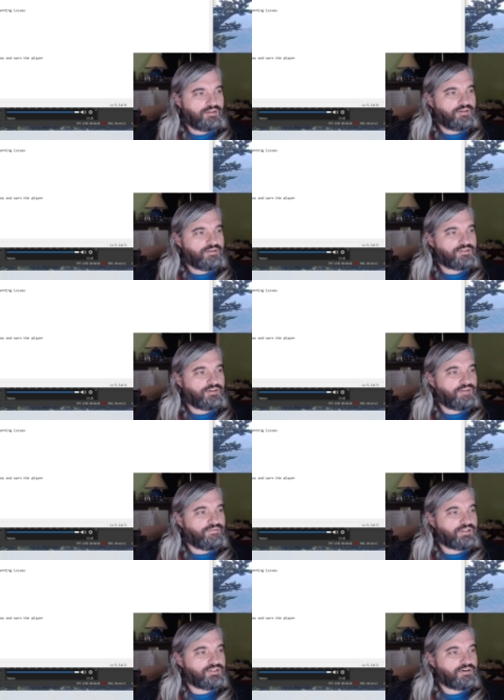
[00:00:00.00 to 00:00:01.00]
So if
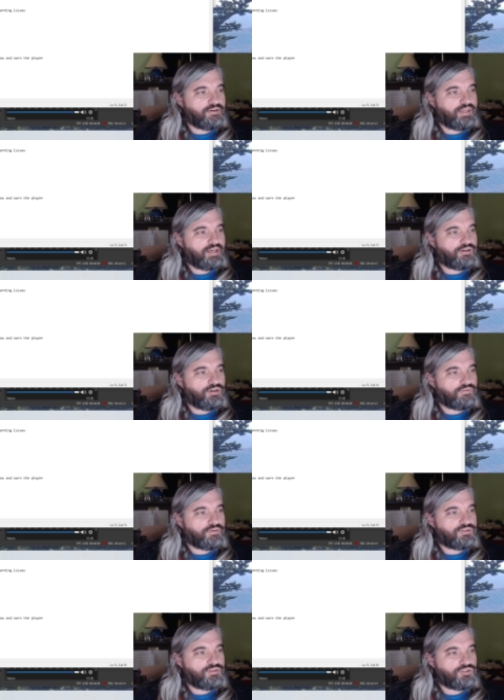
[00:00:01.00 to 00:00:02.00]
we turn that
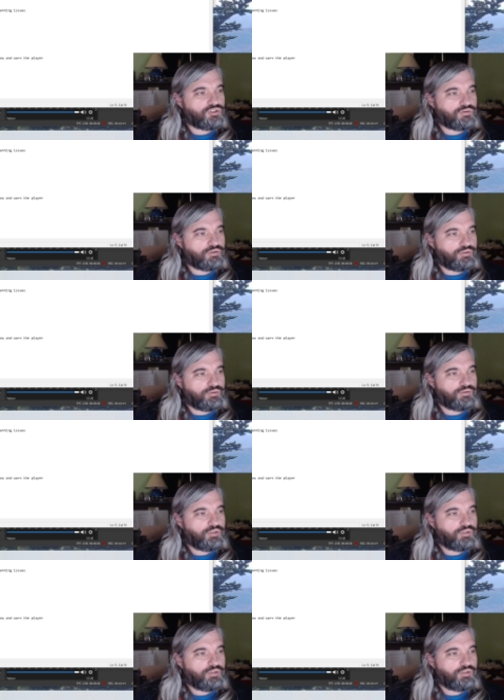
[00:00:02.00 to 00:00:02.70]
over to true